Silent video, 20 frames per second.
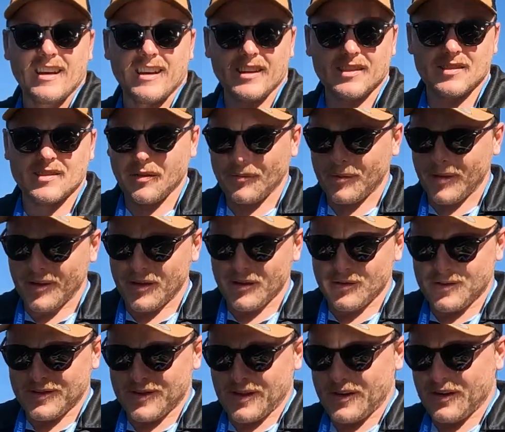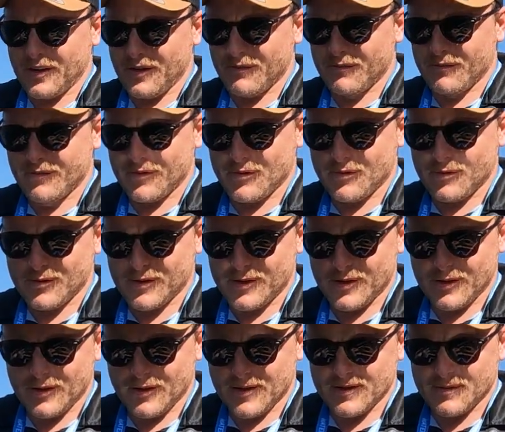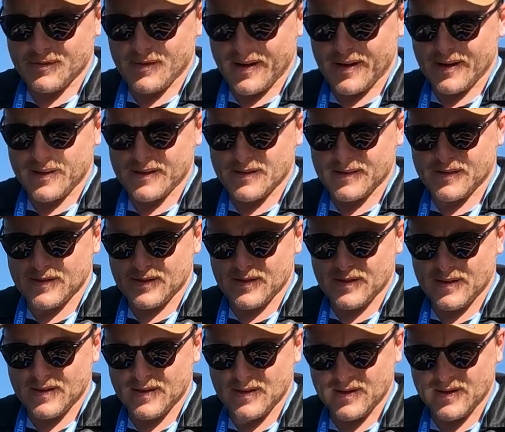I guess something else that I don't talk to you guys about is